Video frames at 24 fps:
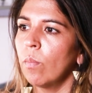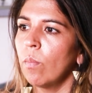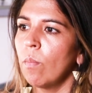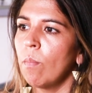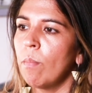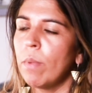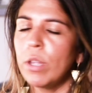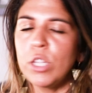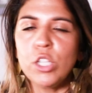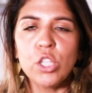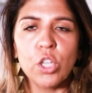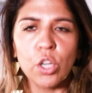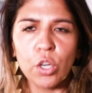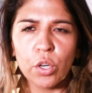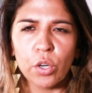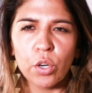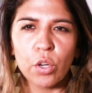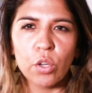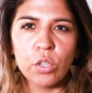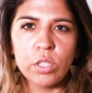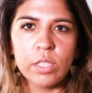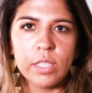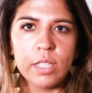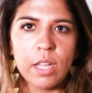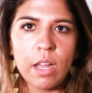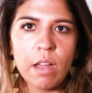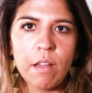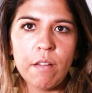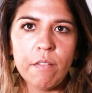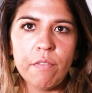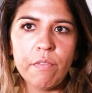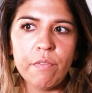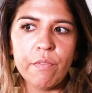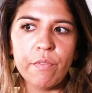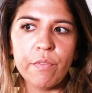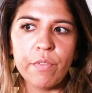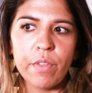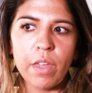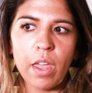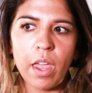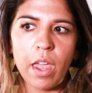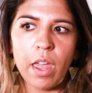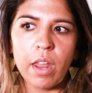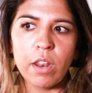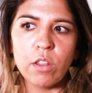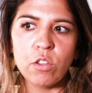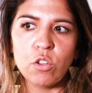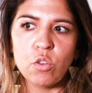material stuff
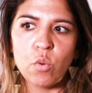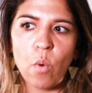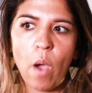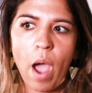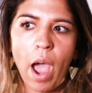than to